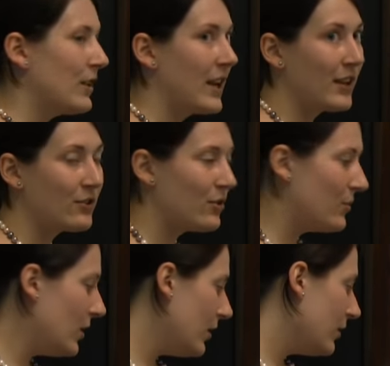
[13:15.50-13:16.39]
for the next
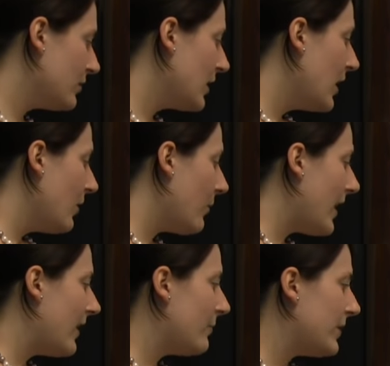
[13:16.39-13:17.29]
two years
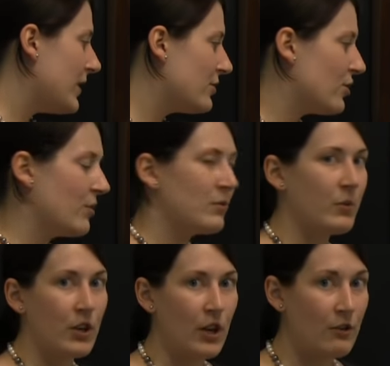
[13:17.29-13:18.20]
while peace terms
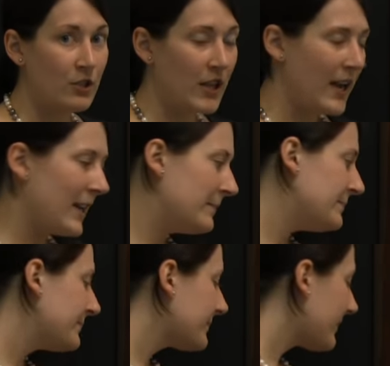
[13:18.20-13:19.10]
were negotiated.